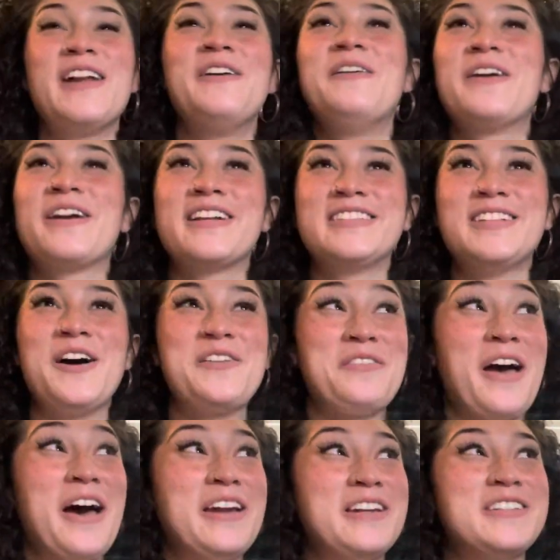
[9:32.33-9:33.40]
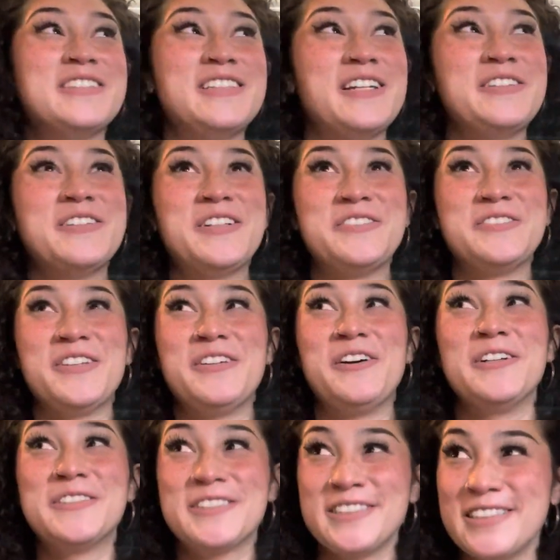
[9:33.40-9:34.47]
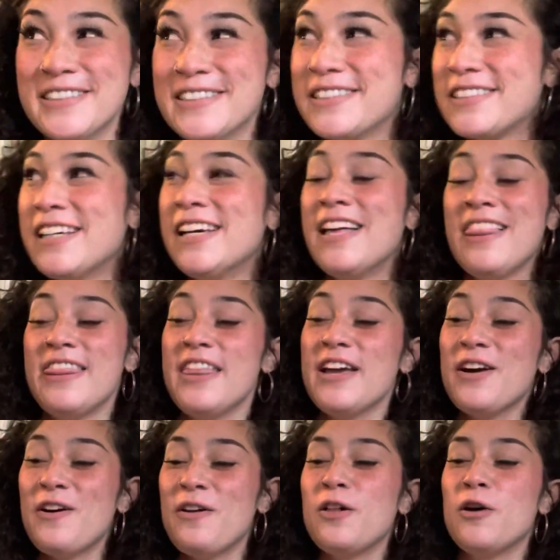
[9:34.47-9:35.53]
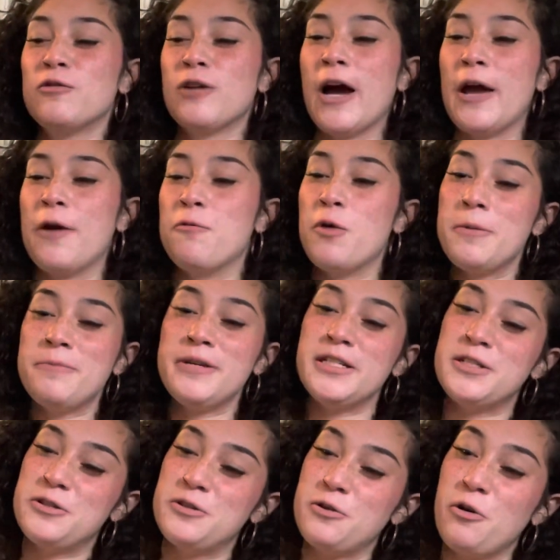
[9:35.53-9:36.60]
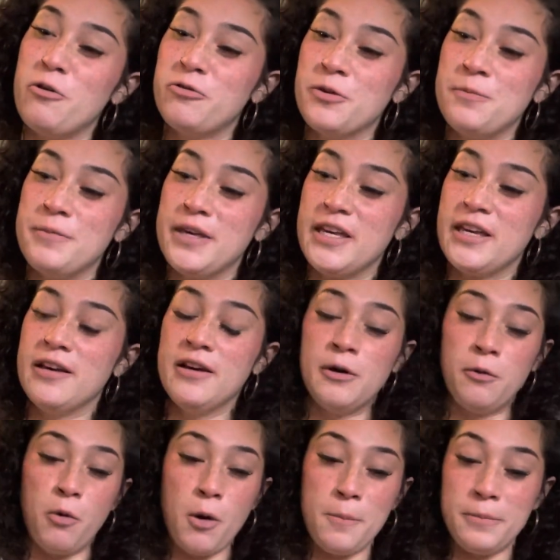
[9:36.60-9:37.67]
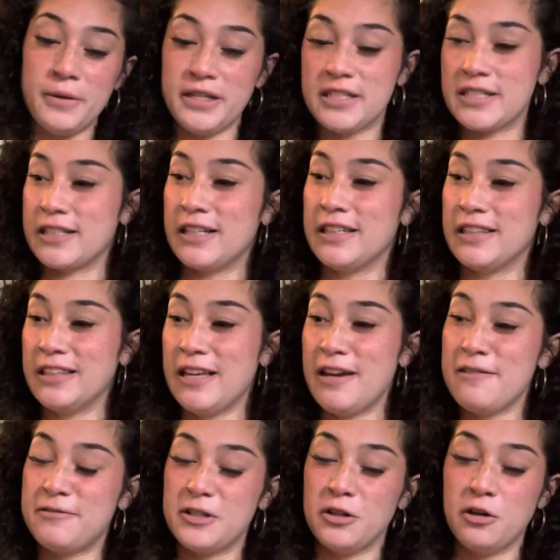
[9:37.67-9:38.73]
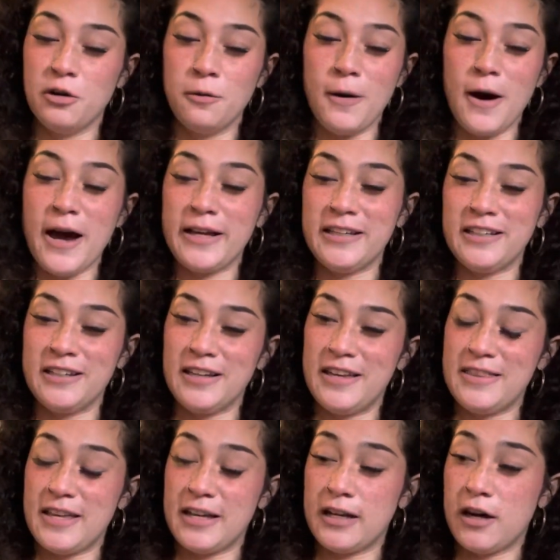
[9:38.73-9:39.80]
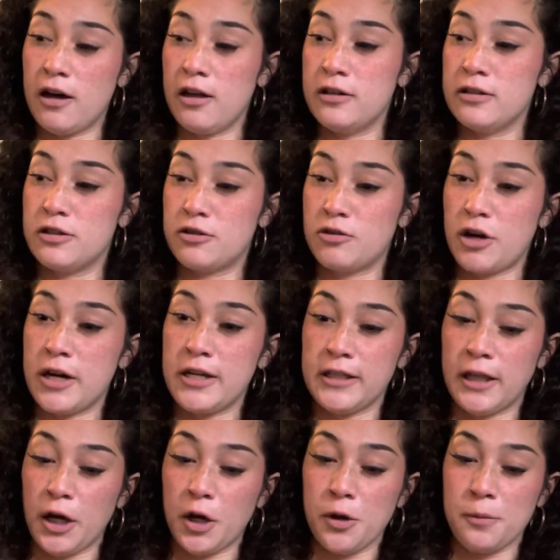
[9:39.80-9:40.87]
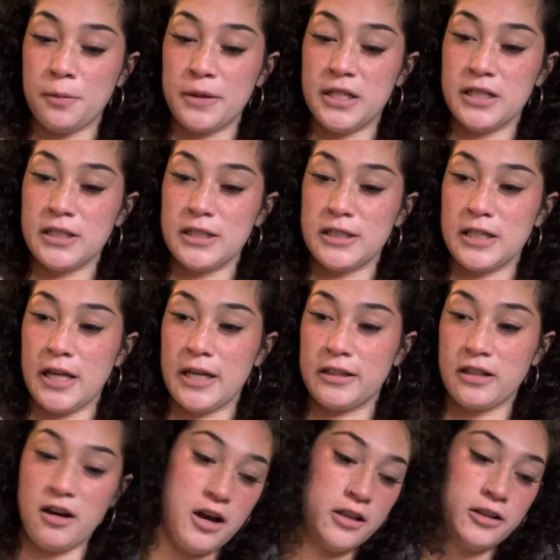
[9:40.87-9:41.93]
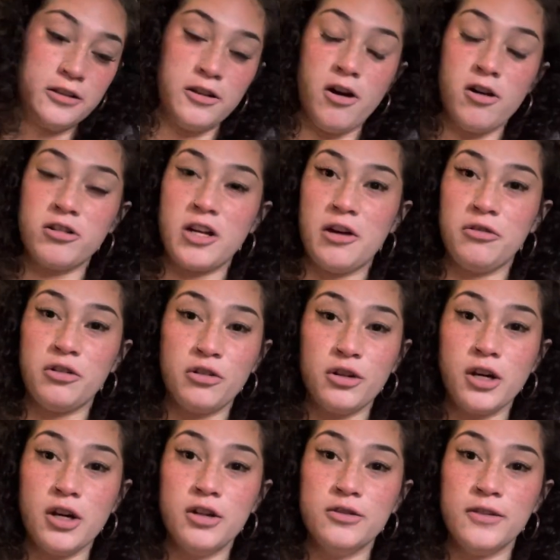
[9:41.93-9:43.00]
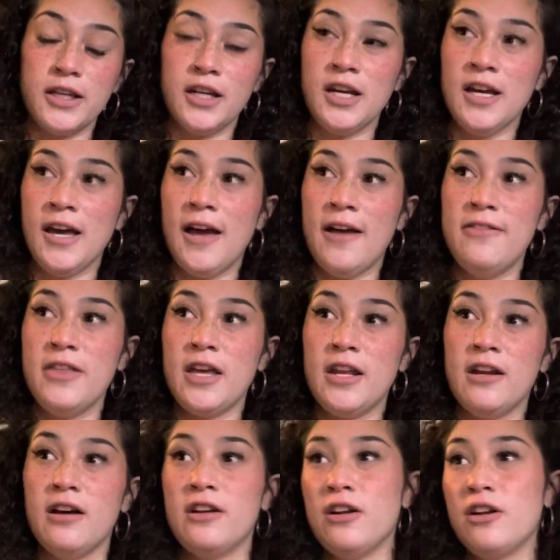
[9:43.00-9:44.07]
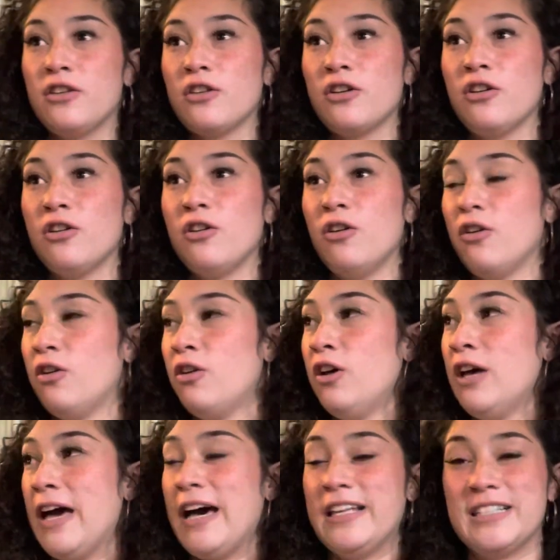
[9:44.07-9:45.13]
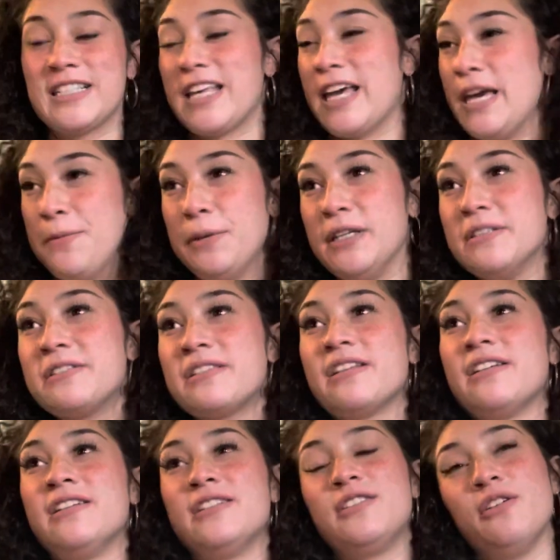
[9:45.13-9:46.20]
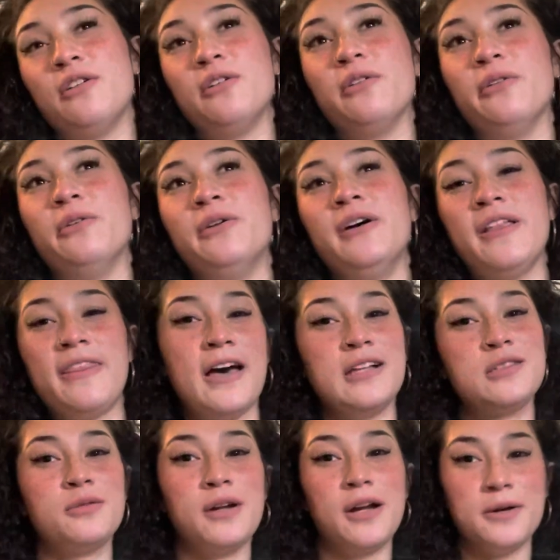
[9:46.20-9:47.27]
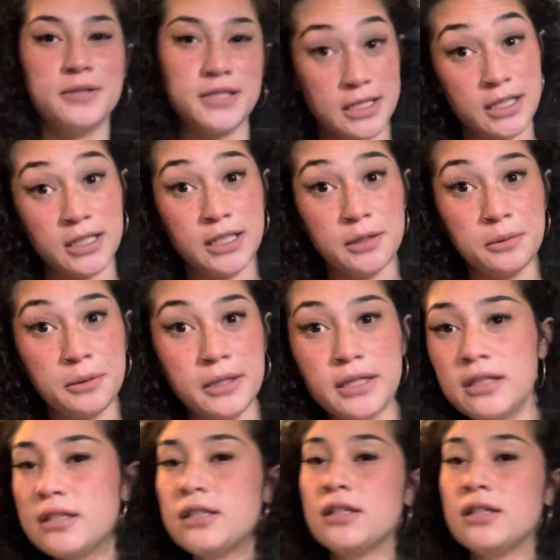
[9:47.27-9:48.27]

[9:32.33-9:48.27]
want to talk bad, because like what if they watch this? They're all right. One bitch stole from me, one bitch left to Hawaii and then got stranded there because like the island locked down due to COVID, and then another girl had scabies. So that's what I was dealing with